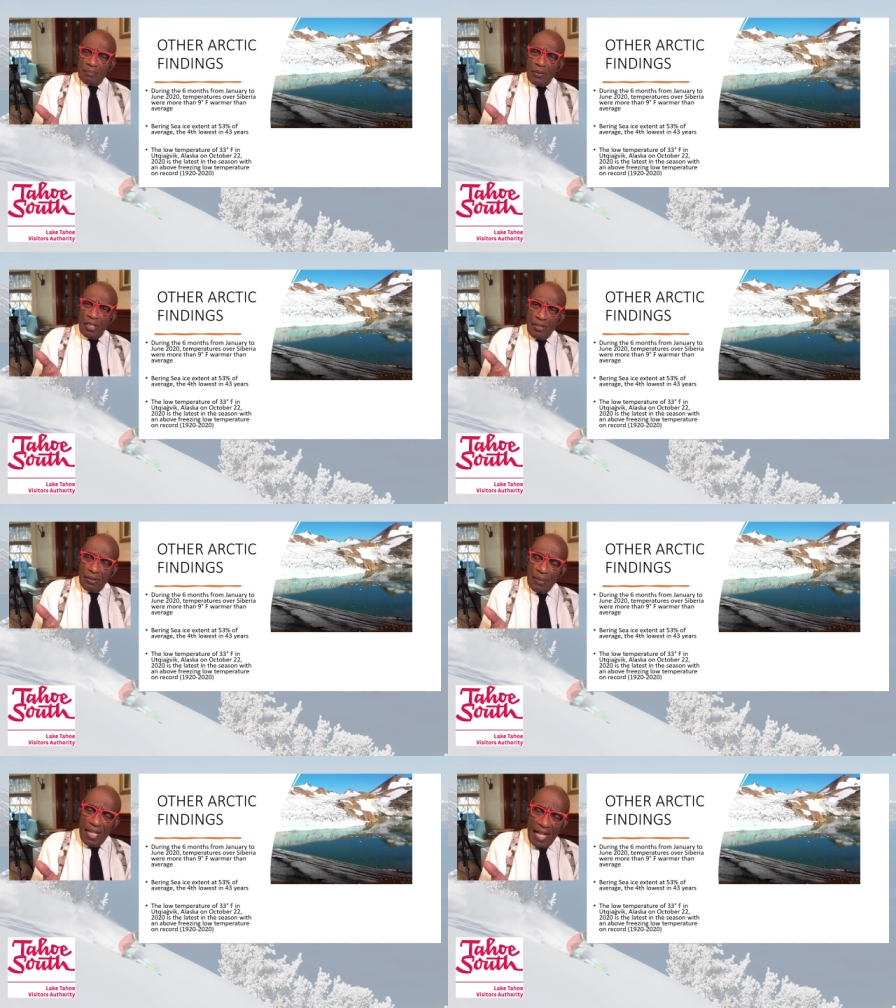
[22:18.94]
you know,
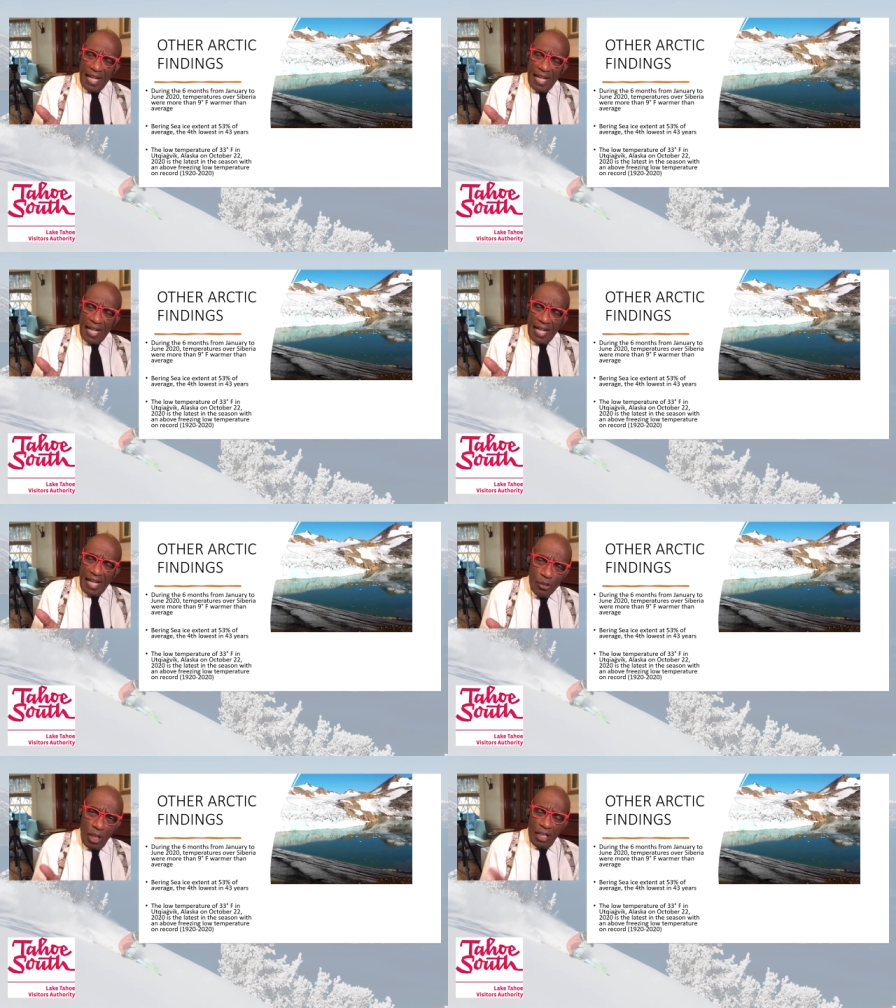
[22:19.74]
their
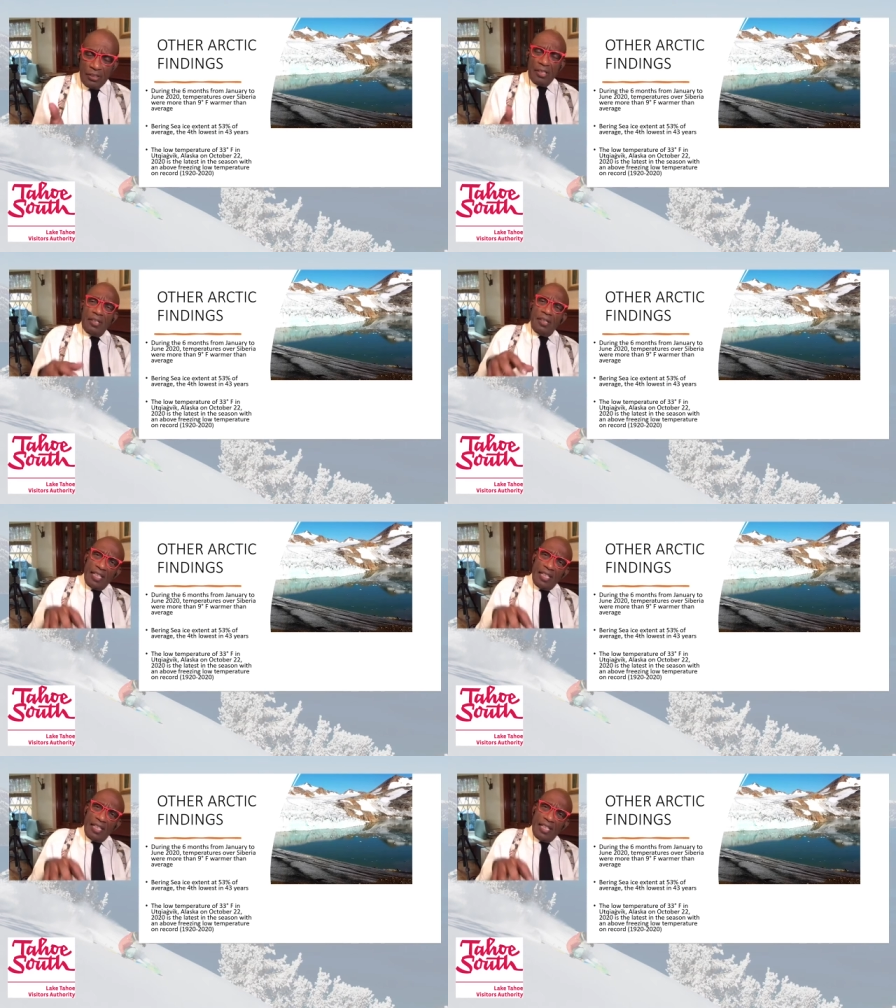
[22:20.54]
annual hunt.